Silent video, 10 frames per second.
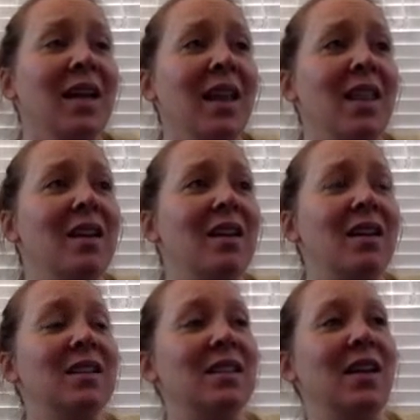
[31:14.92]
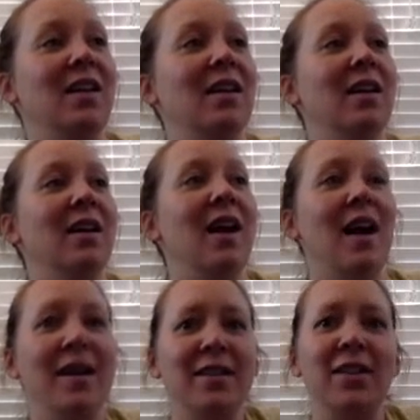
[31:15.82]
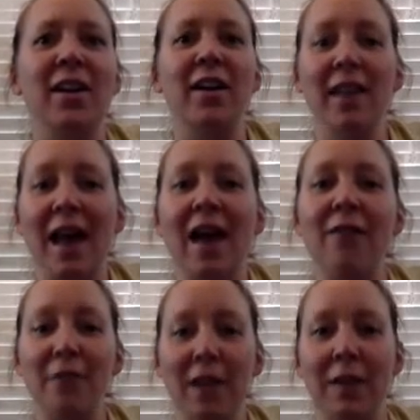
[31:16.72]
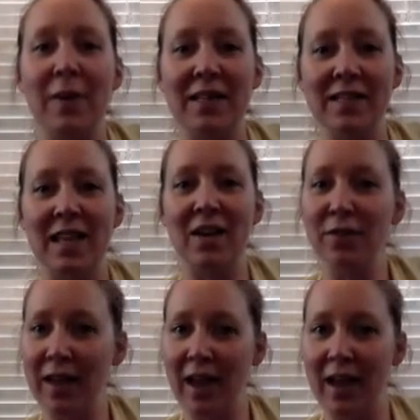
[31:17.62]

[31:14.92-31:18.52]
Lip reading: And then all of a sudden, I started laughing at myself again.